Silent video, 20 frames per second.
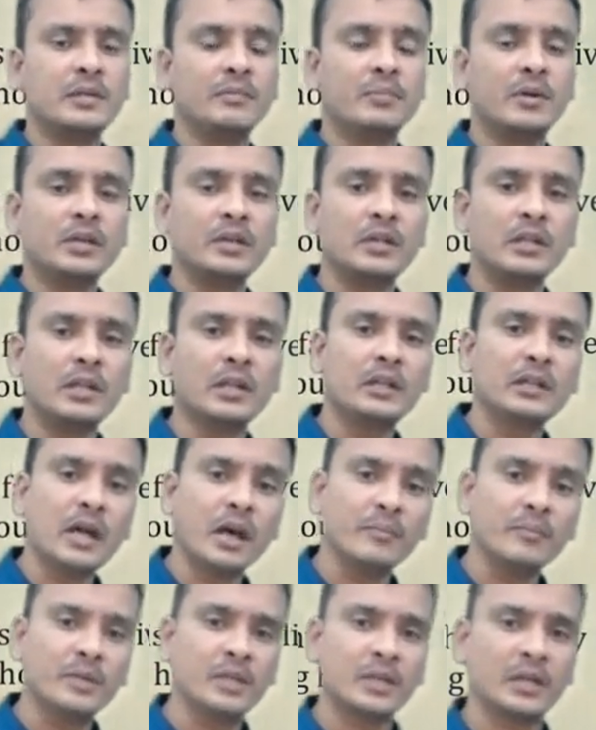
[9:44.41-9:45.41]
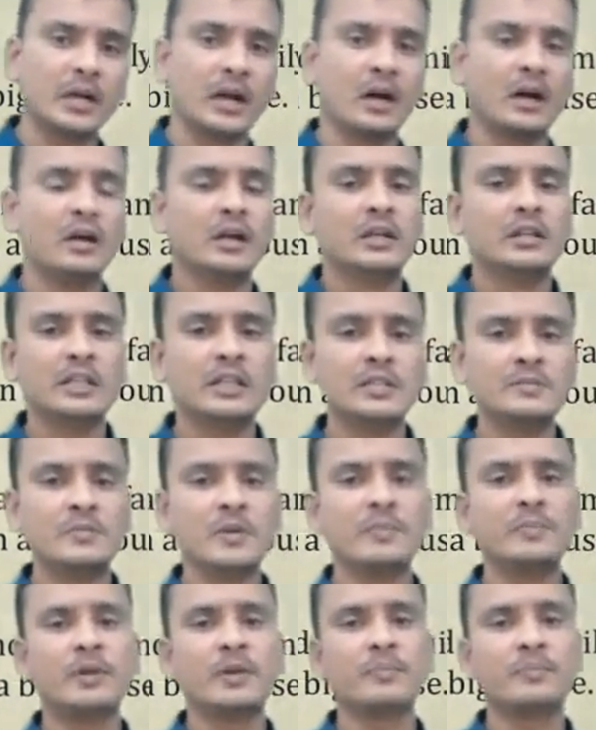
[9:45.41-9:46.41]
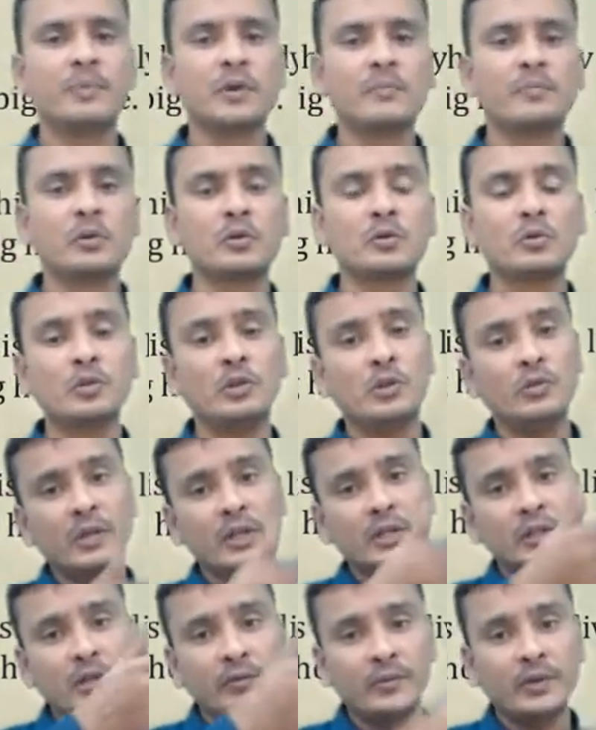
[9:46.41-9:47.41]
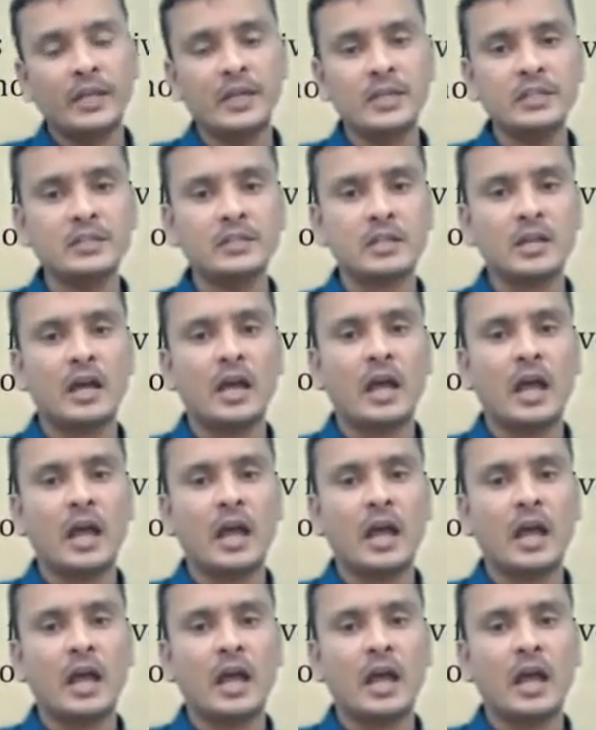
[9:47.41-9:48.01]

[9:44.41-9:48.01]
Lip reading: But in America, these people prefer to live in the village